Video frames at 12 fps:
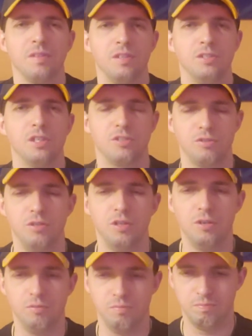just
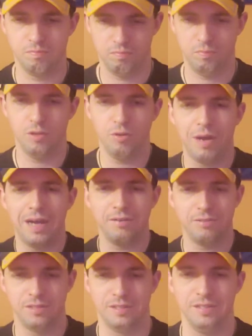to go
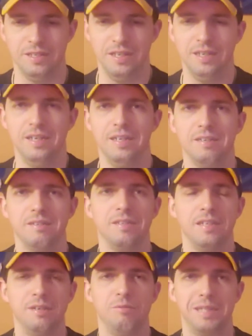out
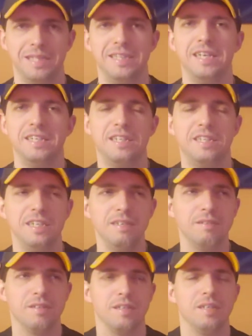with dignity.